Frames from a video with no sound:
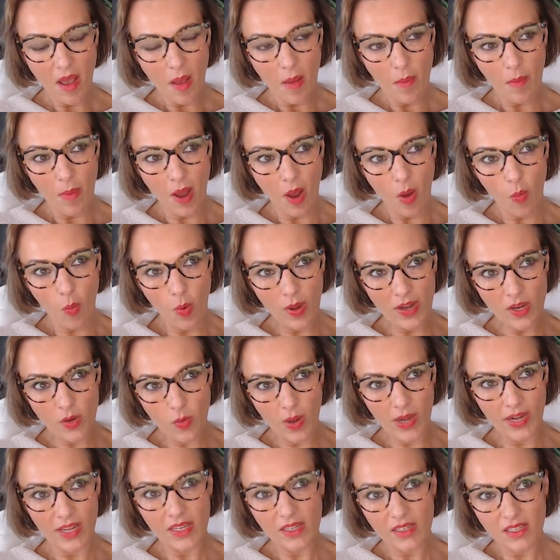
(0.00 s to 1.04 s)
But when you
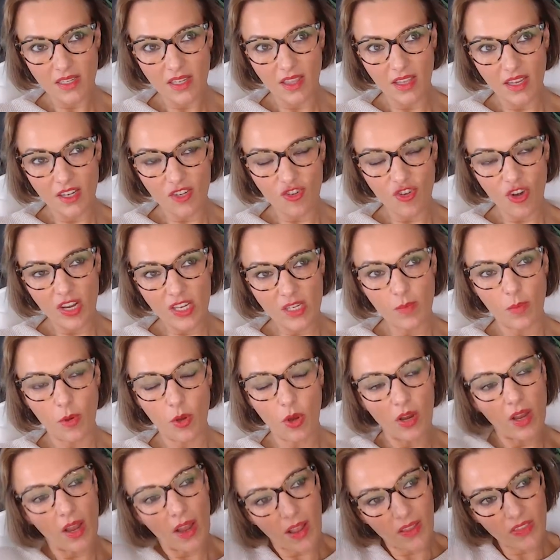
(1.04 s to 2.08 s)
went into the address book,
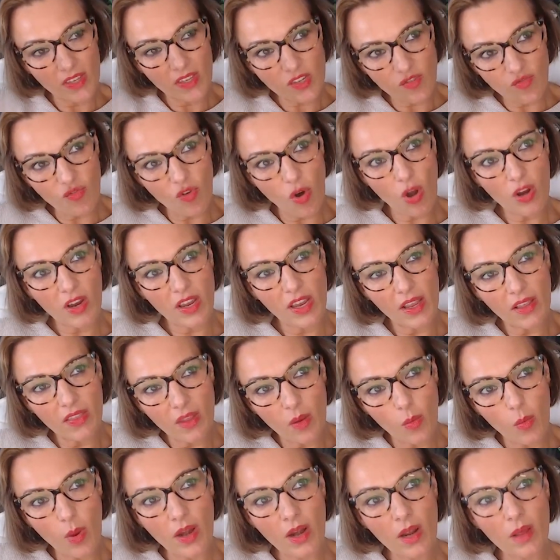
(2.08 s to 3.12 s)
I had this rocket that
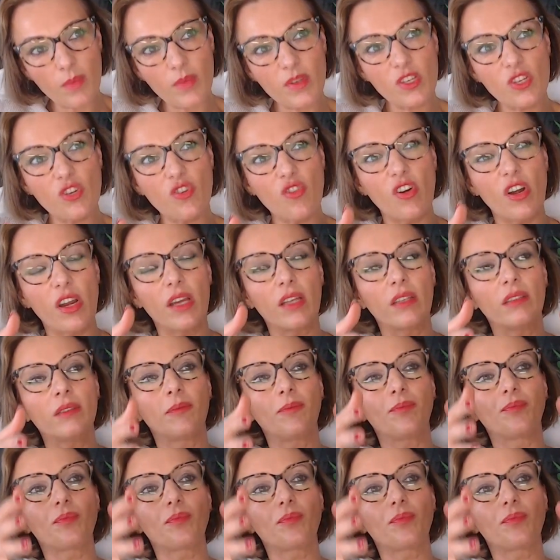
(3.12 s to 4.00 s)
went up the screen